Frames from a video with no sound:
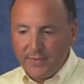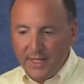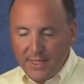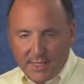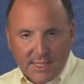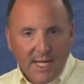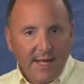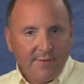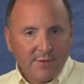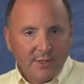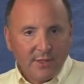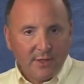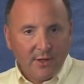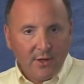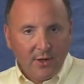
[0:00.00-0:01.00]
it
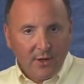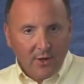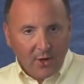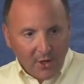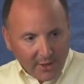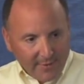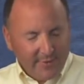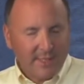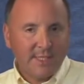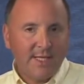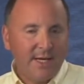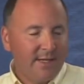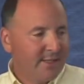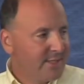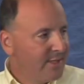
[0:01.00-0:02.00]
saves all of its
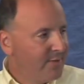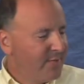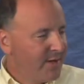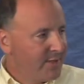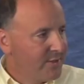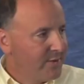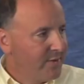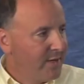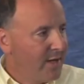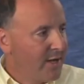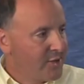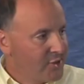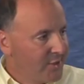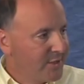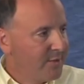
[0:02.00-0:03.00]
settings to the registry,
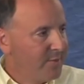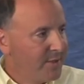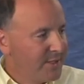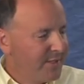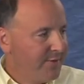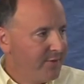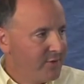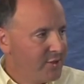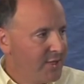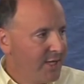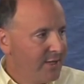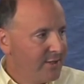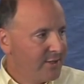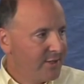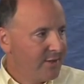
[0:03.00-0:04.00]
not just the ones that you change.